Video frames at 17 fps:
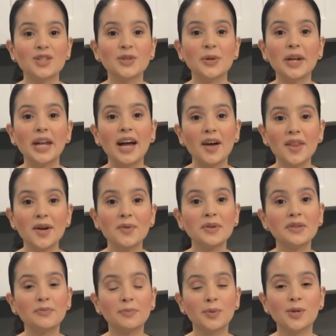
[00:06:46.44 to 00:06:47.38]
So now that
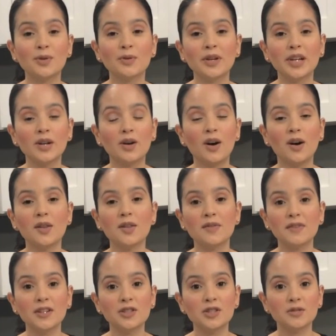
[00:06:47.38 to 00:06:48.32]
we've pureed all
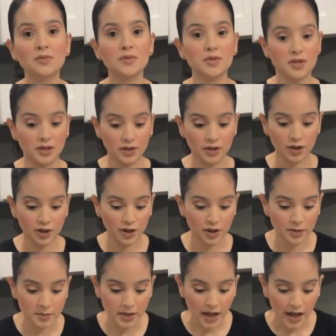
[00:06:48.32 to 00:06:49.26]
the vegetables and the
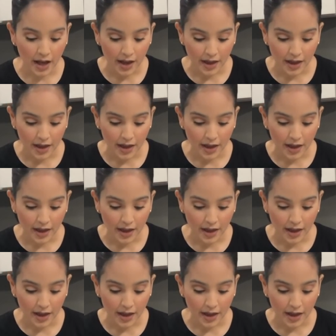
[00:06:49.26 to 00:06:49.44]
herbs,